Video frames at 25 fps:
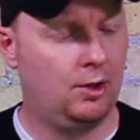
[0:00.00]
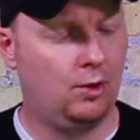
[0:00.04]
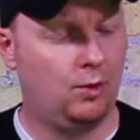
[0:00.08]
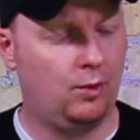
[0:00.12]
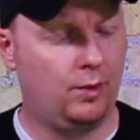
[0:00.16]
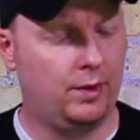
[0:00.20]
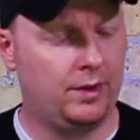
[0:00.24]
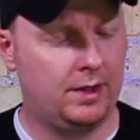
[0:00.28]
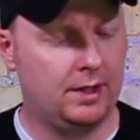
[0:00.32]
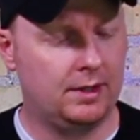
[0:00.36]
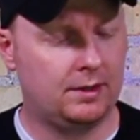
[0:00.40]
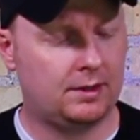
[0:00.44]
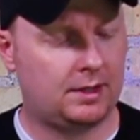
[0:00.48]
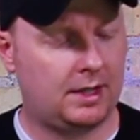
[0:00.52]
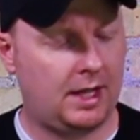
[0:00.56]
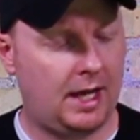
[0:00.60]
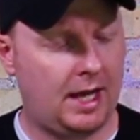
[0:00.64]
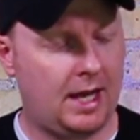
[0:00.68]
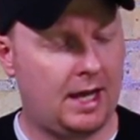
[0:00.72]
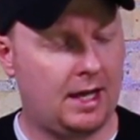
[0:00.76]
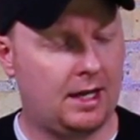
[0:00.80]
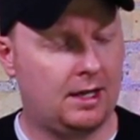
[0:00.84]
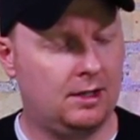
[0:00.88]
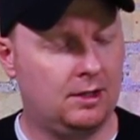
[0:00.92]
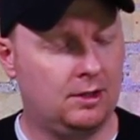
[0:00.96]
With this
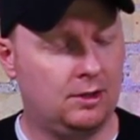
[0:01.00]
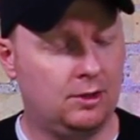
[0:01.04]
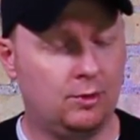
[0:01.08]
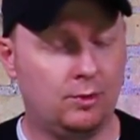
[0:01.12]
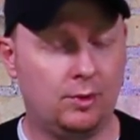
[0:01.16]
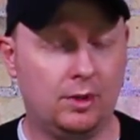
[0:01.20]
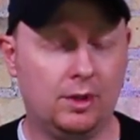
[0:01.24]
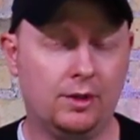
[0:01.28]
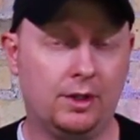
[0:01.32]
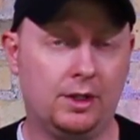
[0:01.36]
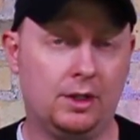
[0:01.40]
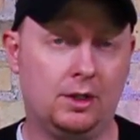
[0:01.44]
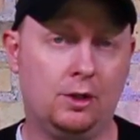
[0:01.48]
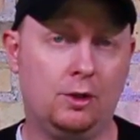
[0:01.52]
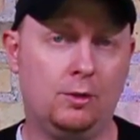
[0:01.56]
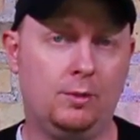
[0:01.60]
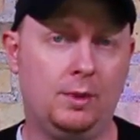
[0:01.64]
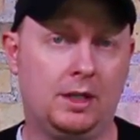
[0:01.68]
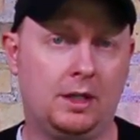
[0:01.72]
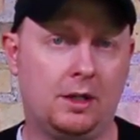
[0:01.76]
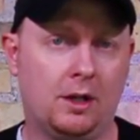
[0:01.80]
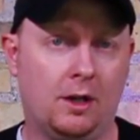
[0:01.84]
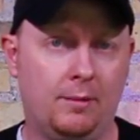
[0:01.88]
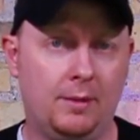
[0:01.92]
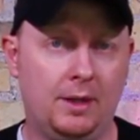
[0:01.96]
can, you really do
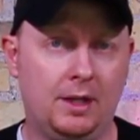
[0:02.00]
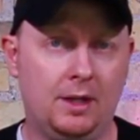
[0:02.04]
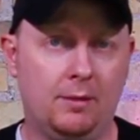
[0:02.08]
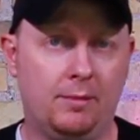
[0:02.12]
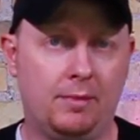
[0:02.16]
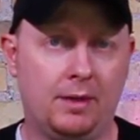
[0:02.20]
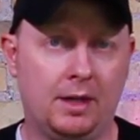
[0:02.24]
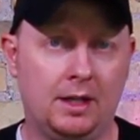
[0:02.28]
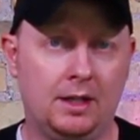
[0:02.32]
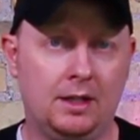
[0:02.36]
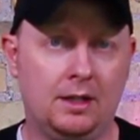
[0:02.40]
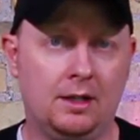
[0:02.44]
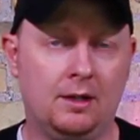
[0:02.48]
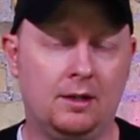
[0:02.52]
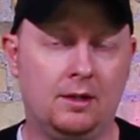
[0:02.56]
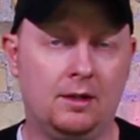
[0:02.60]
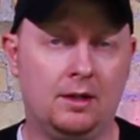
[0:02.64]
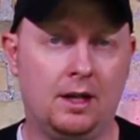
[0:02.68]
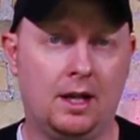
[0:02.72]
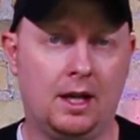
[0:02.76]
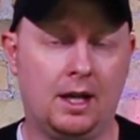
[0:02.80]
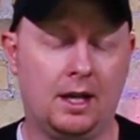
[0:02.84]
become independent